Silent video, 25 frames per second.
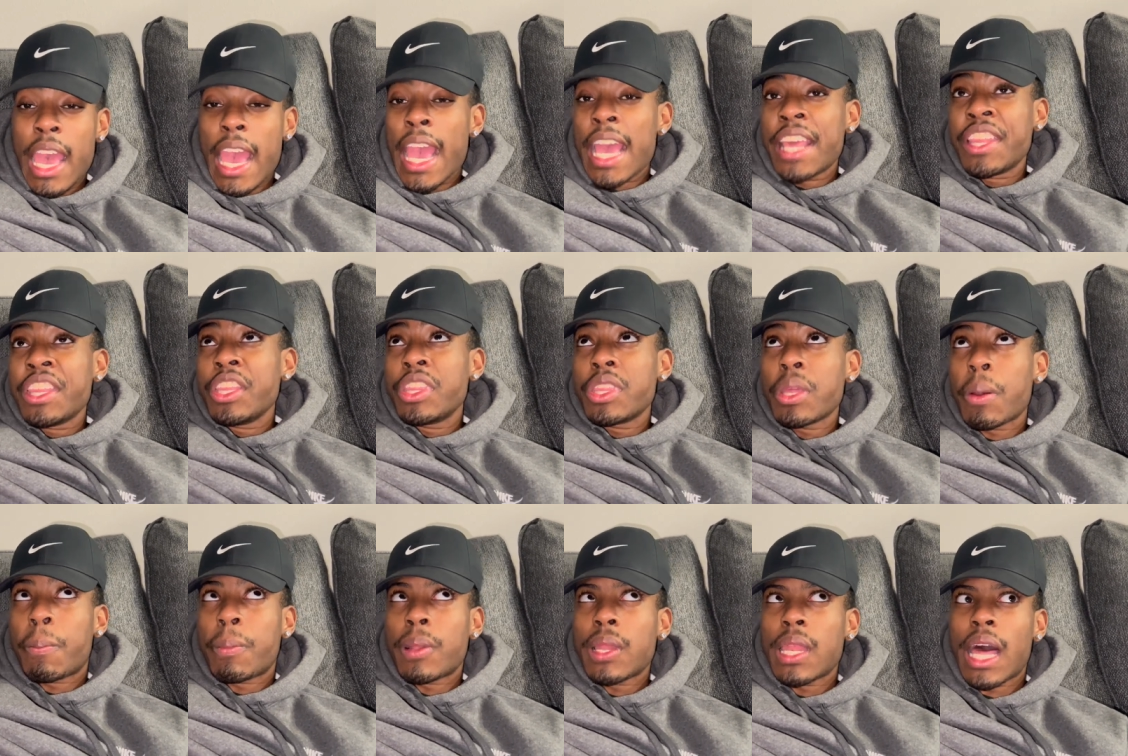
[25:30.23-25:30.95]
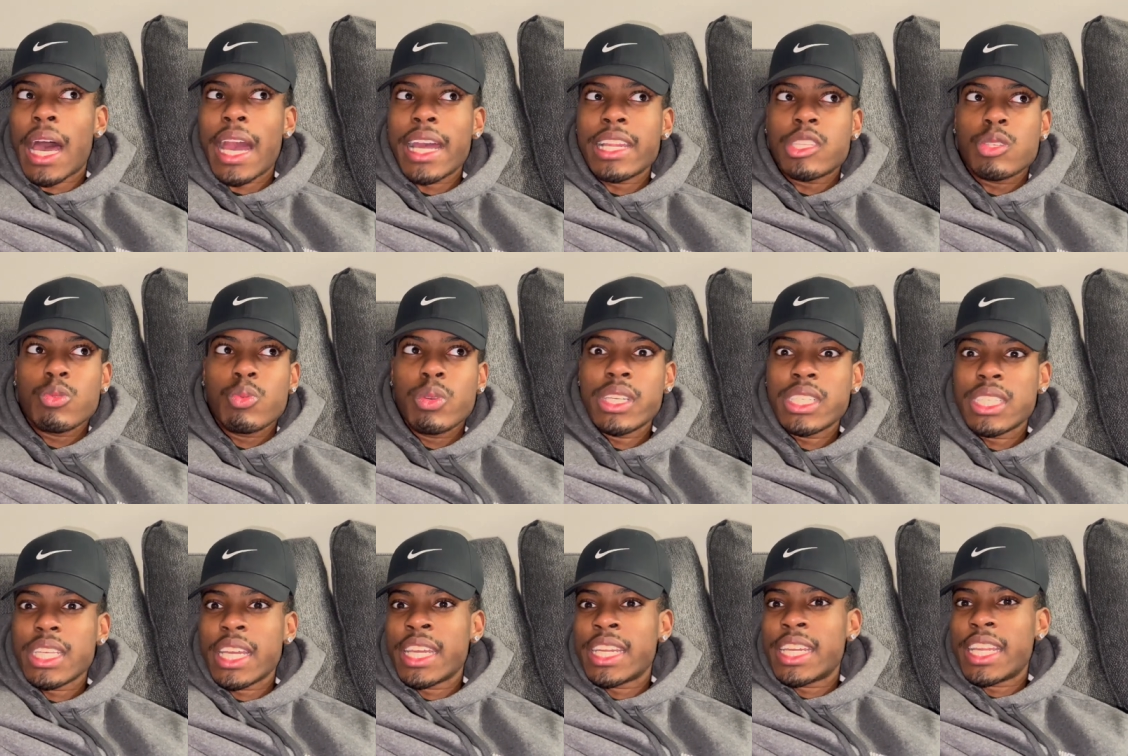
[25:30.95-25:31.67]
And then the plot
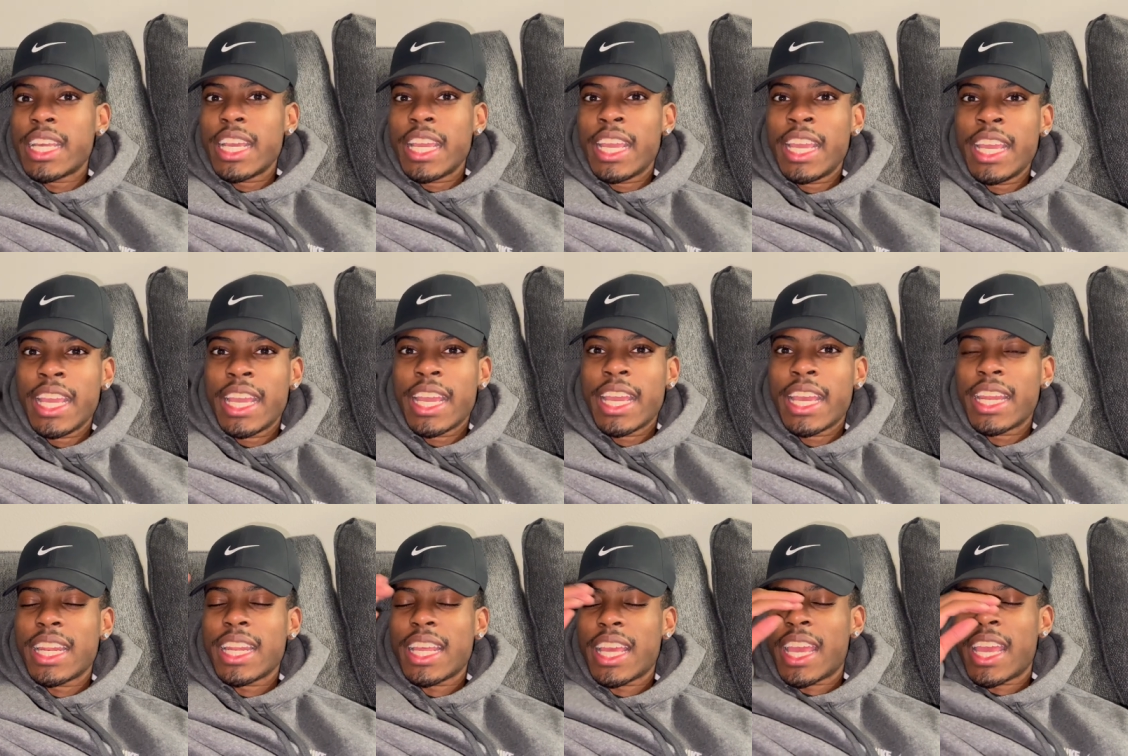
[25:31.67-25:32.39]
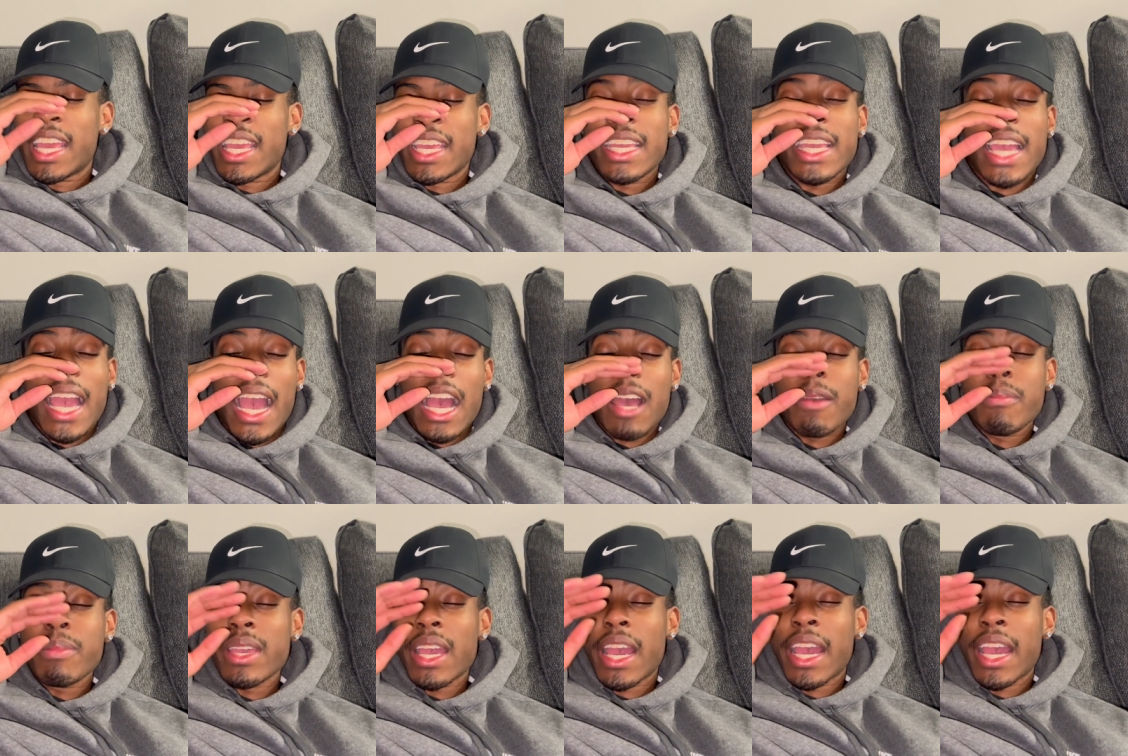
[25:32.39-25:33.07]
twist at the end, it got me.